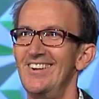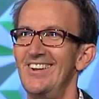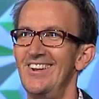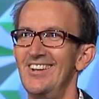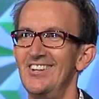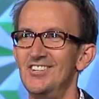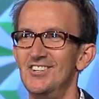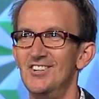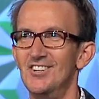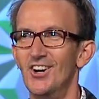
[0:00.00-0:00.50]

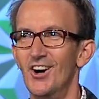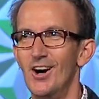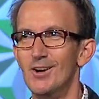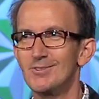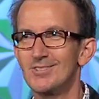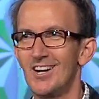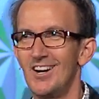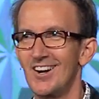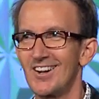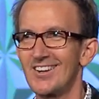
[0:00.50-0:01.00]
and you know
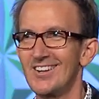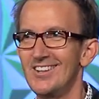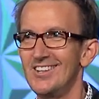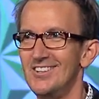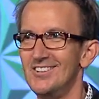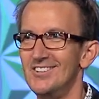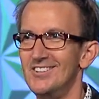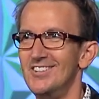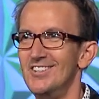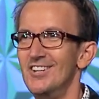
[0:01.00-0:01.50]
I'm talking to
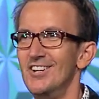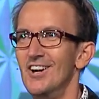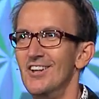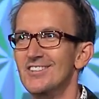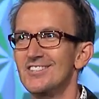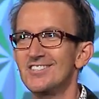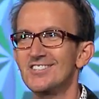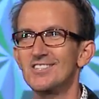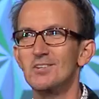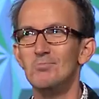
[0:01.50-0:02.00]
you, and you know
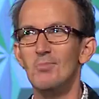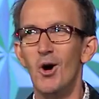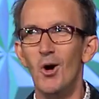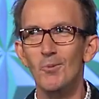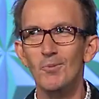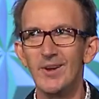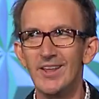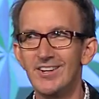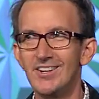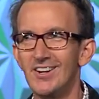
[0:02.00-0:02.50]
this is a
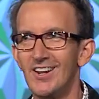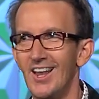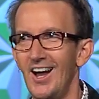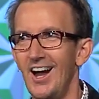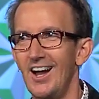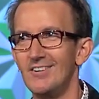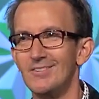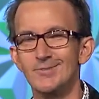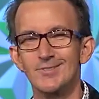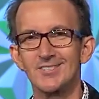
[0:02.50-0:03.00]
moment in your
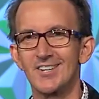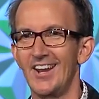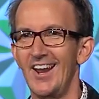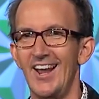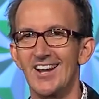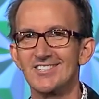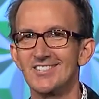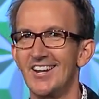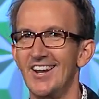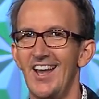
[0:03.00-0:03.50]
life. I'm just going to
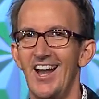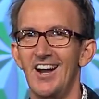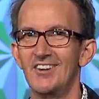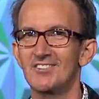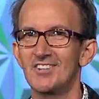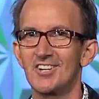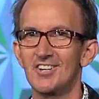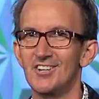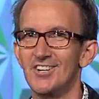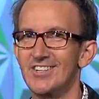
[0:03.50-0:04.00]
ask you to
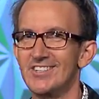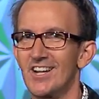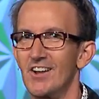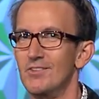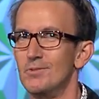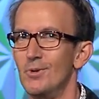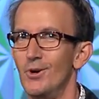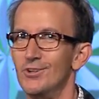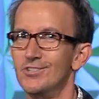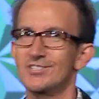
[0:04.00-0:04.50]
have the courage, have
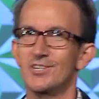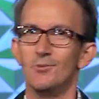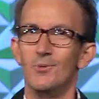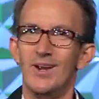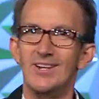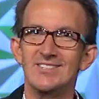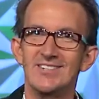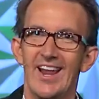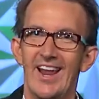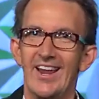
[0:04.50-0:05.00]
the boldness to
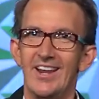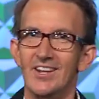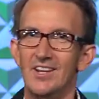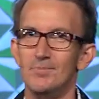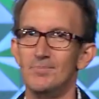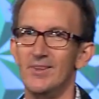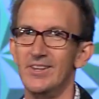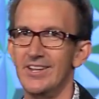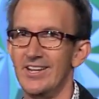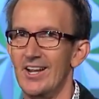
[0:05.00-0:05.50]
raise a hand
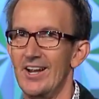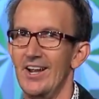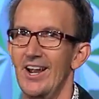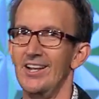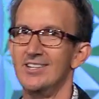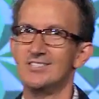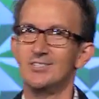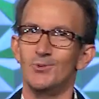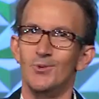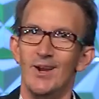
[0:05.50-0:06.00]
up in the
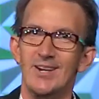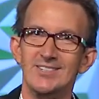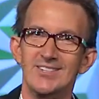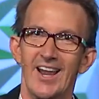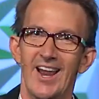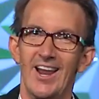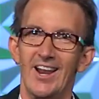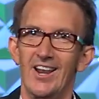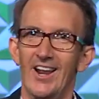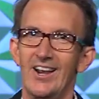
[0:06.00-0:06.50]
air. Raise
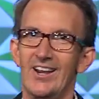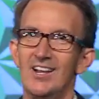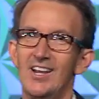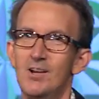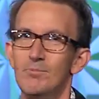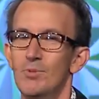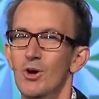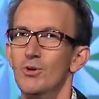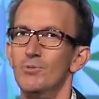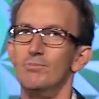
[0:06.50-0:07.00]
a hand like
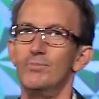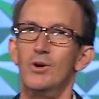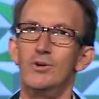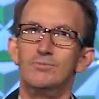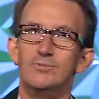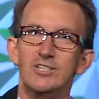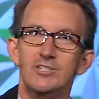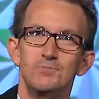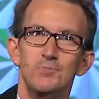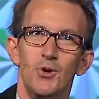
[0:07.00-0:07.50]
boom,
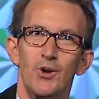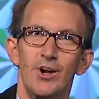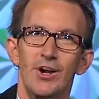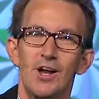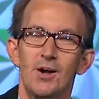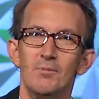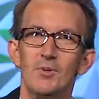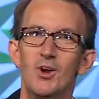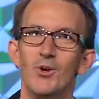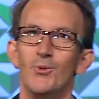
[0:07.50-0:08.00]
boom. Just put it
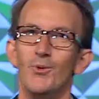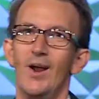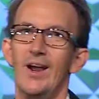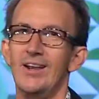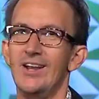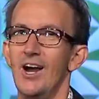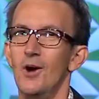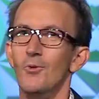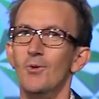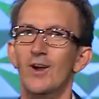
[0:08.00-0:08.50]
up
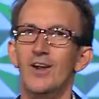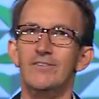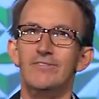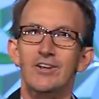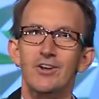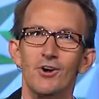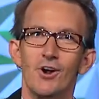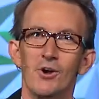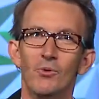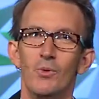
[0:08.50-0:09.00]
right now,
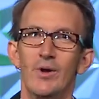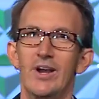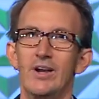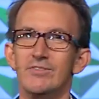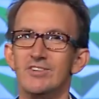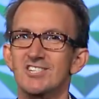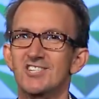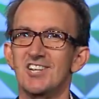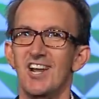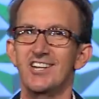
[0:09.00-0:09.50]
wherever you are,
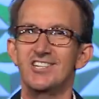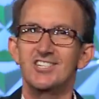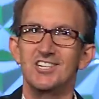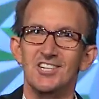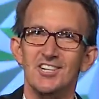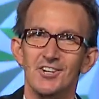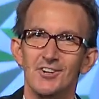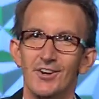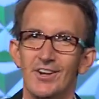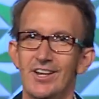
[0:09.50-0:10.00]
whatever
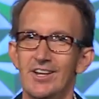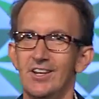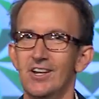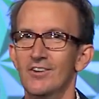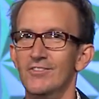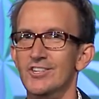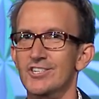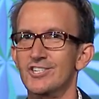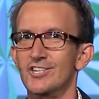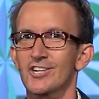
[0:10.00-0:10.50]
section you're in
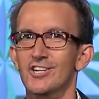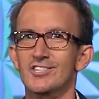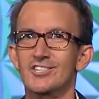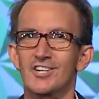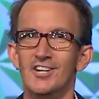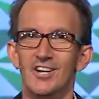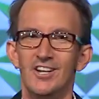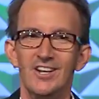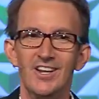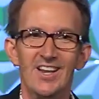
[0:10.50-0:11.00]
of the church.
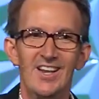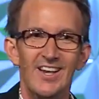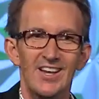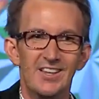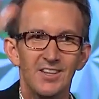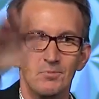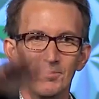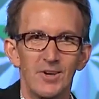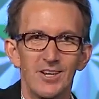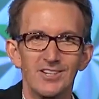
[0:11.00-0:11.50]
Good.
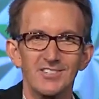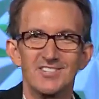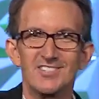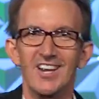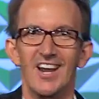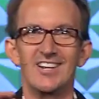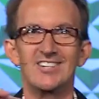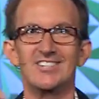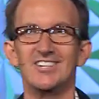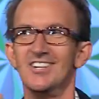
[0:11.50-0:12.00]
In the middle
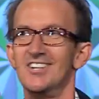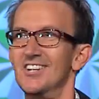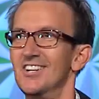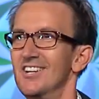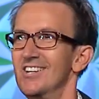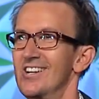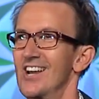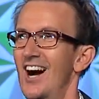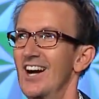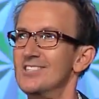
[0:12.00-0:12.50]
section.
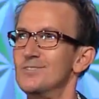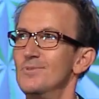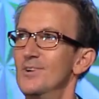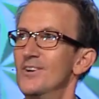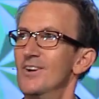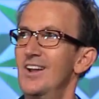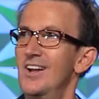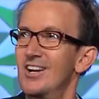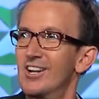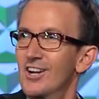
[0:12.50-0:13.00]
Good. God's
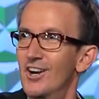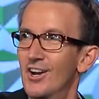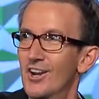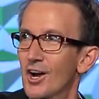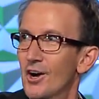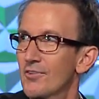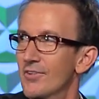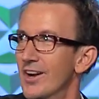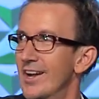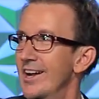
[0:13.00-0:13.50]
move. Good.
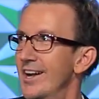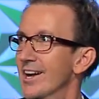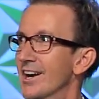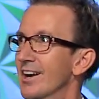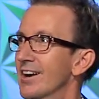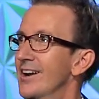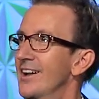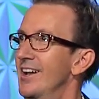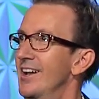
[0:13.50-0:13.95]
Over here.